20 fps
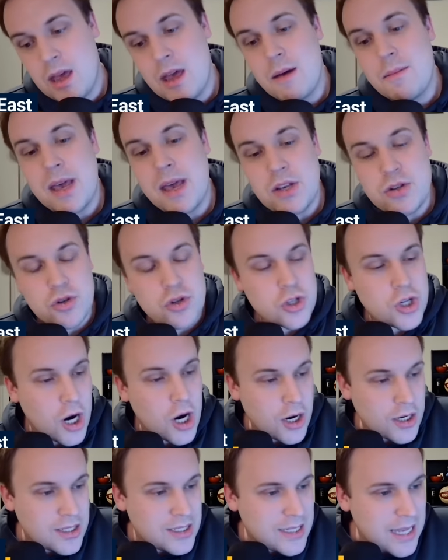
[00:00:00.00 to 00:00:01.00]
Pacers
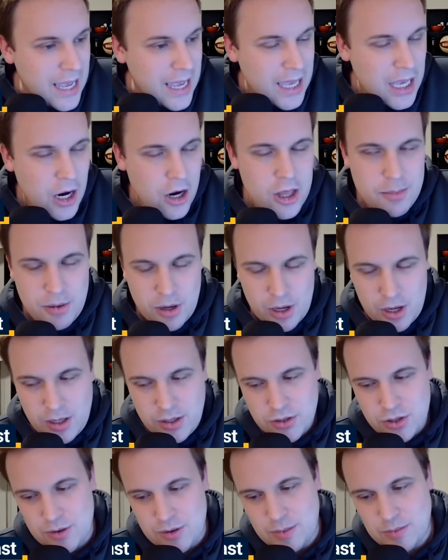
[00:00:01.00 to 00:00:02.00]
guards take care of the ball,
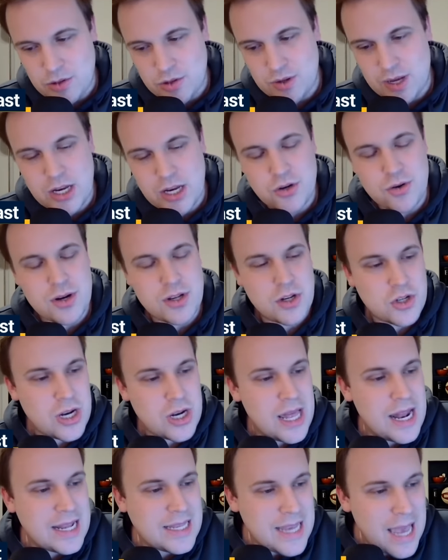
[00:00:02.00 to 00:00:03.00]
so the Raptors get in transition,
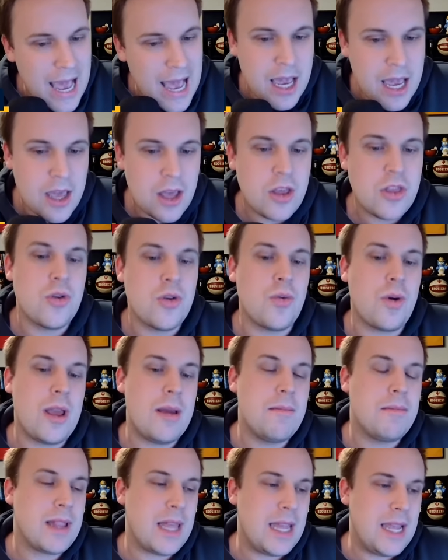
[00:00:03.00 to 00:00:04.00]
and attack the rim,
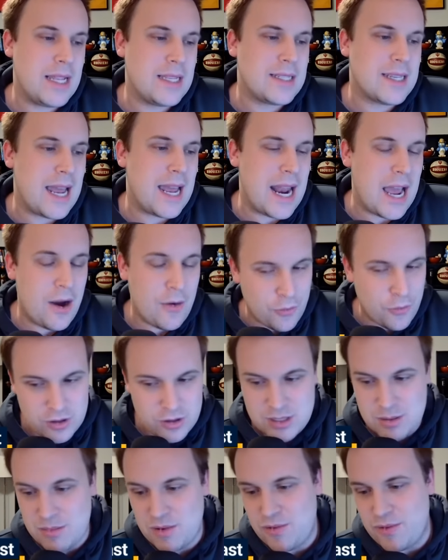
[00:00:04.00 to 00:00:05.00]
play inside out, force
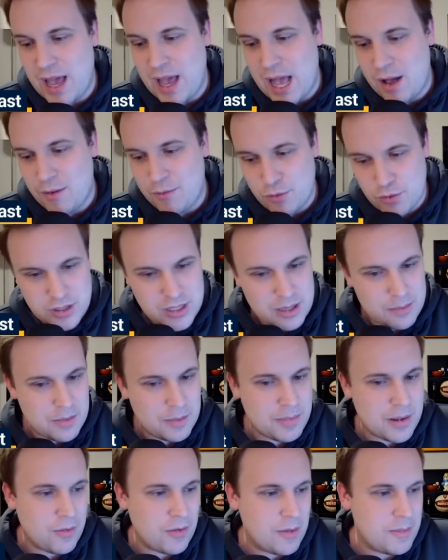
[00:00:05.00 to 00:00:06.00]
them to foul, force them to
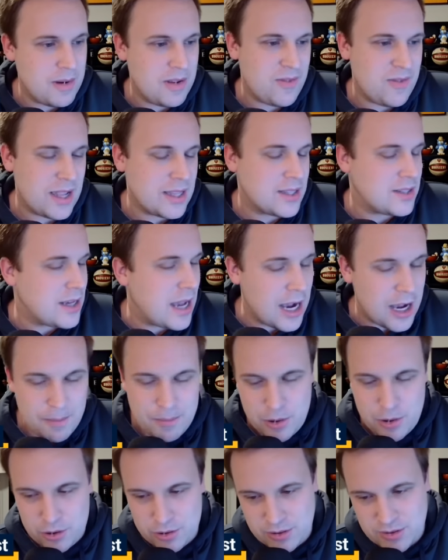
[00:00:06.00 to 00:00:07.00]
play rim defense. Jakob
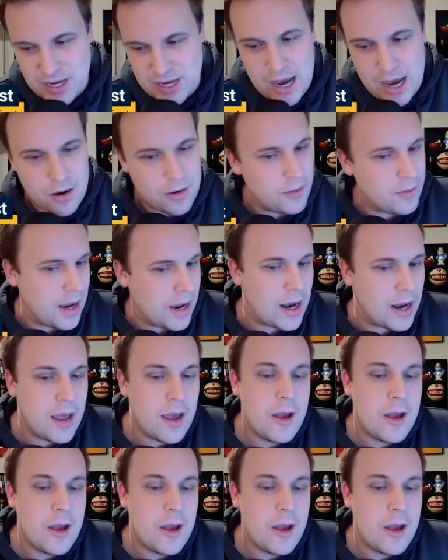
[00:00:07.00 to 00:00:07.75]
Pertl's out, right?